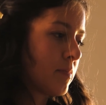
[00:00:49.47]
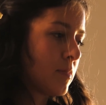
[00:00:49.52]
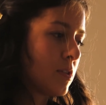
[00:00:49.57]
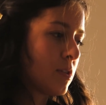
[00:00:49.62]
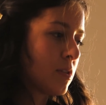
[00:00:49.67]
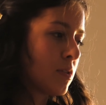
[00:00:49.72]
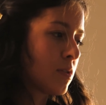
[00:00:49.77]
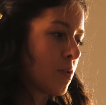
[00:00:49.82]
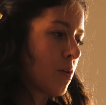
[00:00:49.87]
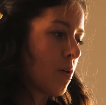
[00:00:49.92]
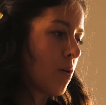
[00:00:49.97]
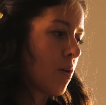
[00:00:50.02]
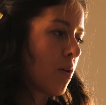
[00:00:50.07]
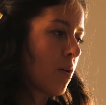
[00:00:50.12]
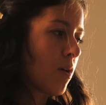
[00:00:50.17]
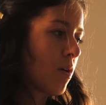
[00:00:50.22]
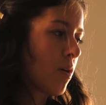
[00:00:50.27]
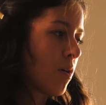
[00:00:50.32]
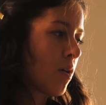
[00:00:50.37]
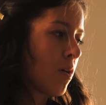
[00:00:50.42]
just
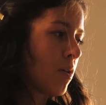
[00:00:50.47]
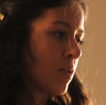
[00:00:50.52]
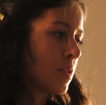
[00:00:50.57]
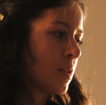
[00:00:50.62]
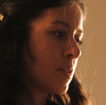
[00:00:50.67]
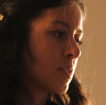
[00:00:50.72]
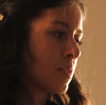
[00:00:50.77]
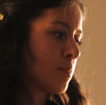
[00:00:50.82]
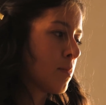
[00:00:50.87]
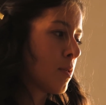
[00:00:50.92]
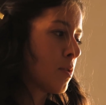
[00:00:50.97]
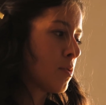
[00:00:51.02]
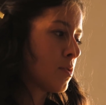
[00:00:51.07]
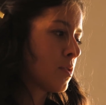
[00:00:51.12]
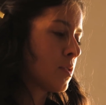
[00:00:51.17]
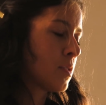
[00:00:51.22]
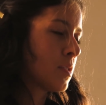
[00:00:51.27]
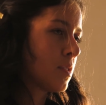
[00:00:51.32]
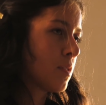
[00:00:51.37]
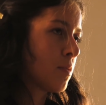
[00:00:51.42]
all these
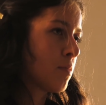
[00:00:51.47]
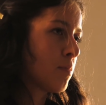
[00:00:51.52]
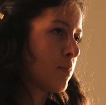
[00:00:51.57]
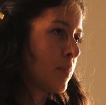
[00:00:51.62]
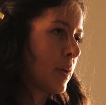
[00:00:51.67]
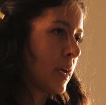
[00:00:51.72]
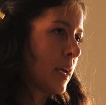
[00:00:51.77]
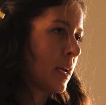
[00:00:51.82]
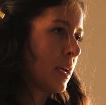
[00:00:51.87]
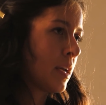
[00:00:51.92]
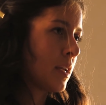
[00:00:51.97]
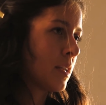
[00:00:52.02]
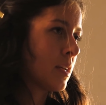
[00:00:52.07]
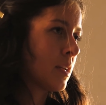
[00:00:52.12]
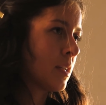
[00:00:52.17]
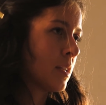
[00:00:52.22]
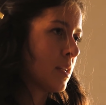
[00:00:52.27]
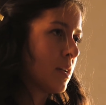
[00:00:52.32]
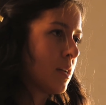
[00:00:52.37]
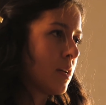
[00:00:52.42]
emotions of pain,
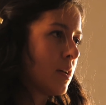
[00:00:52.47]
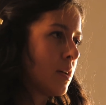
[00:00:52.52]
and